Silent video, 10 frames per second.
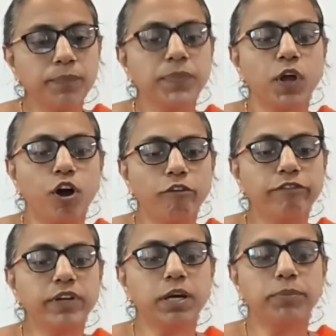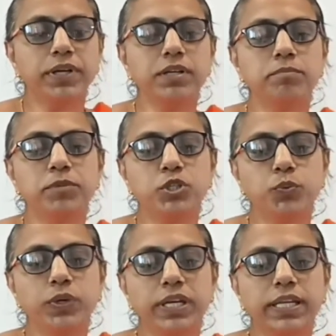often appear
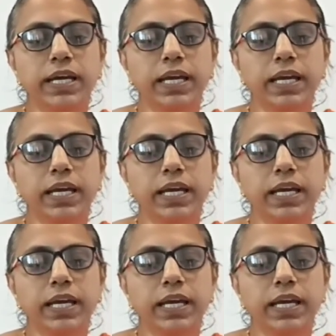between the